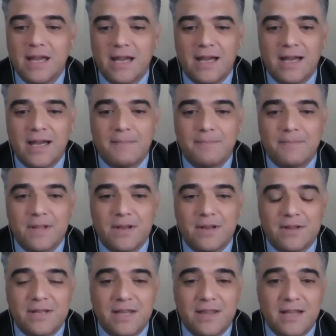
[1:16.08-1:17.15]

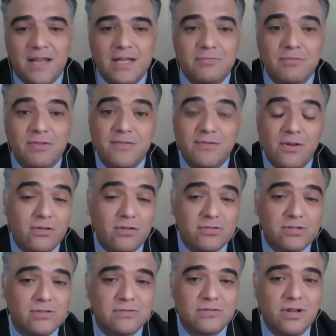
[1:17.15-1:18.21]
On the other hand, we've
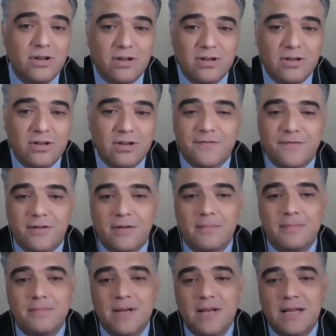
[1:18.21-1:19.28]
also gone
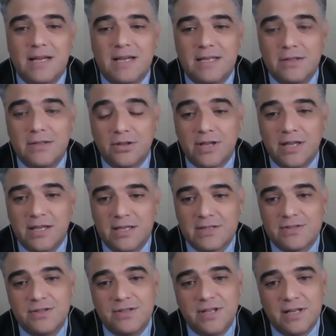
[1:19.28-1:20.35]
from looking
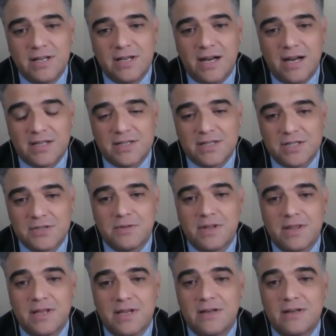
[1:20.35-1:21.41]
into younger arteries
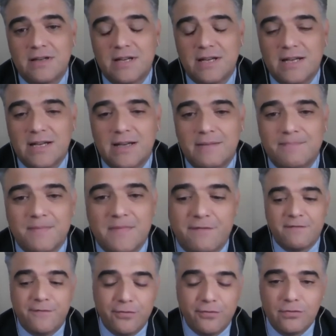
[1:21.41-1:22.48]
with their
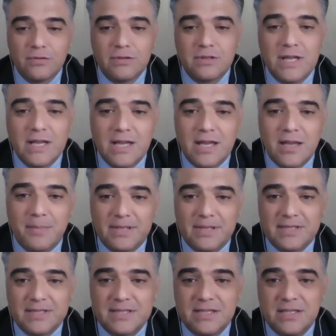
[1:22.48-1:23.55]
full
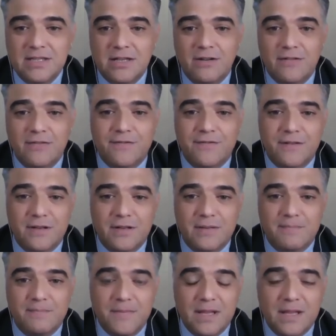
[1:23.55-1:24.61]
ability of
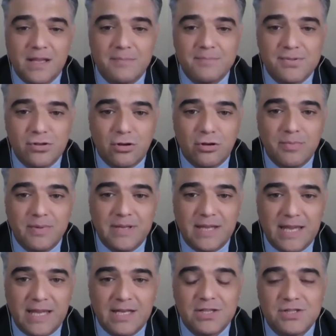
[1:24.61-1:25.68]

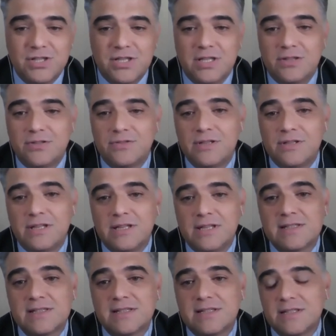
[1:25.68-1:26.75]
absorbing energy during the
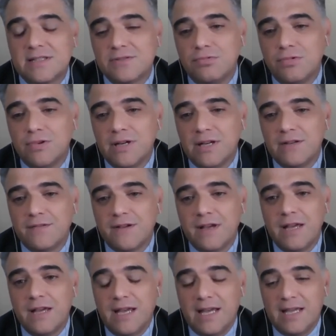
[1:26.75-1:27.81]
incident wave
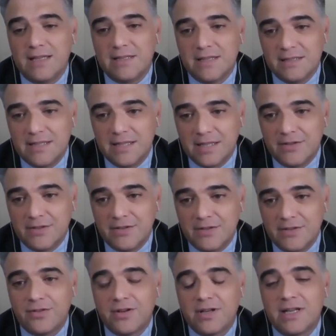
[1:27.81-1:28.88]
and
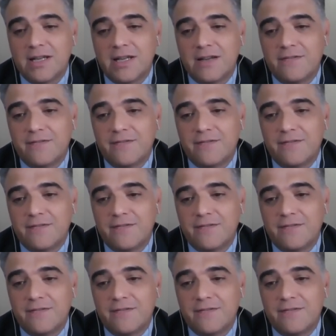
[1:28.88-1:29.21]
delivering a